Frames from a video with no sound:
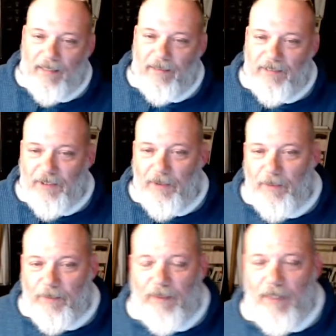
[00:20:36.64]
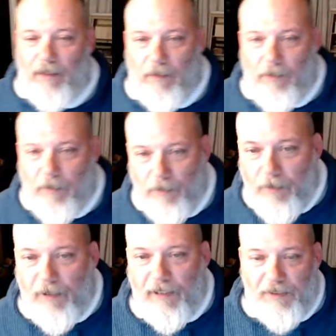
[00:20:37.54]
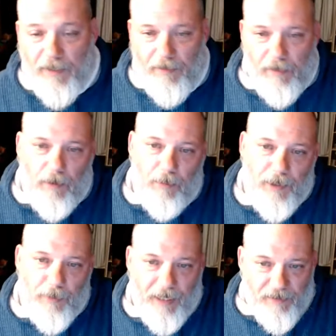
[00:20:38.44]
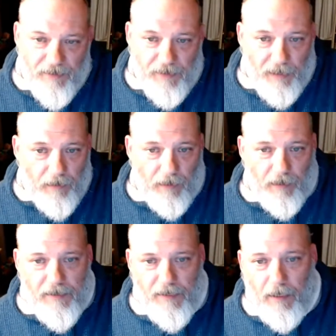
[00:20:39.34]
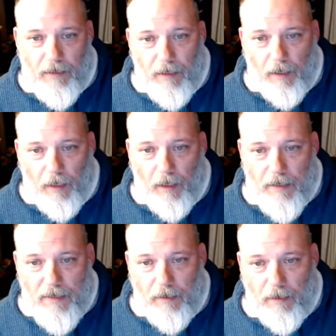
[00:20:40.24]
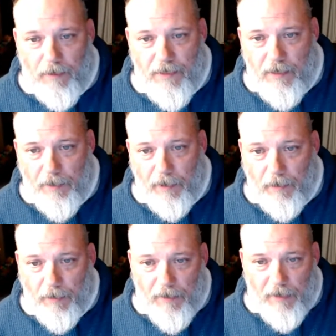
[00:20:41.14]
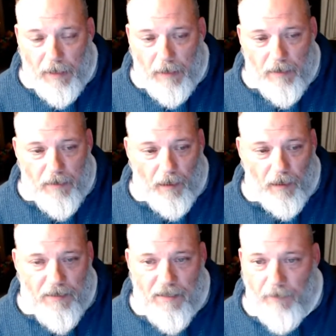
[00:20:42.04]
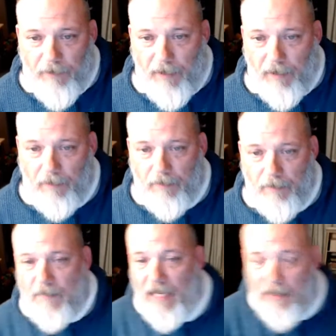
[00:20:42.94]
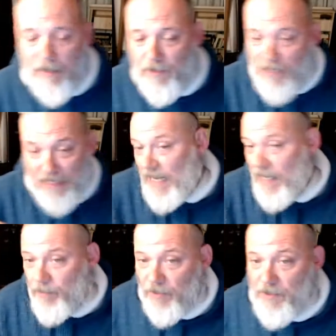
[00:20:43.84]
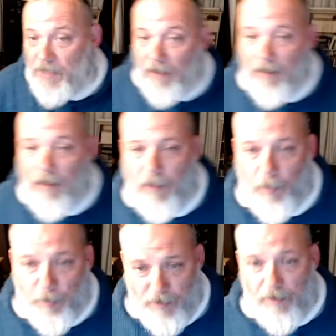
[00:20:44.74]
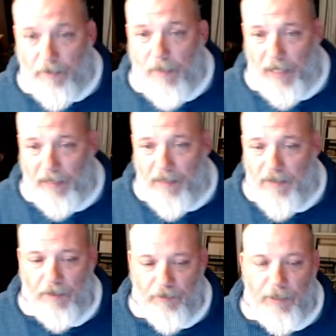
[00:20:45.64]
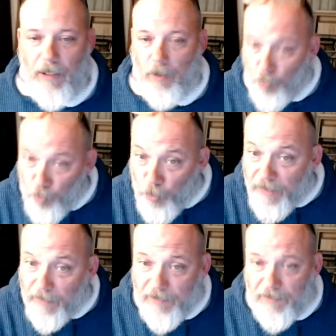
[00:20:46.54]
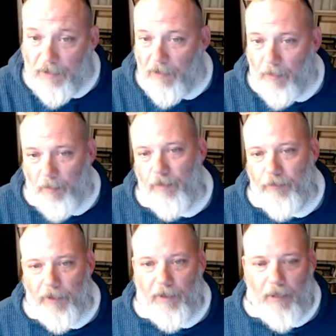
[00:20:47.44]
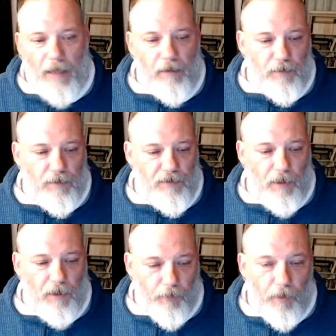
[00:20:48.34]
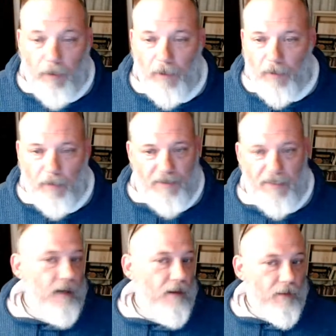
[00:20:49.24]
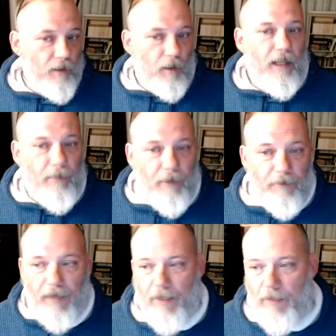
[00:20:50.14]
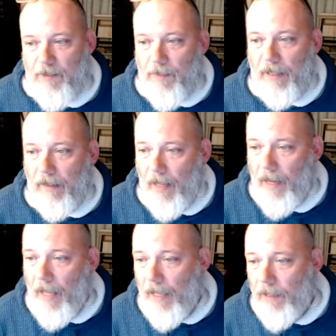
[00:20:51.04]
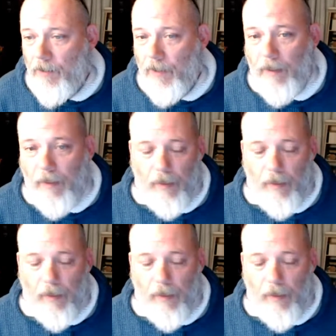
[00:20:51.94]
So do this. I think you'll be amazed. Again, like I said, Zillow is typically within 7 to 8 or 6 to 8% plus or minus of being a realistic number of what your house would sell for. That's kind of their claim to fame as being that accurate.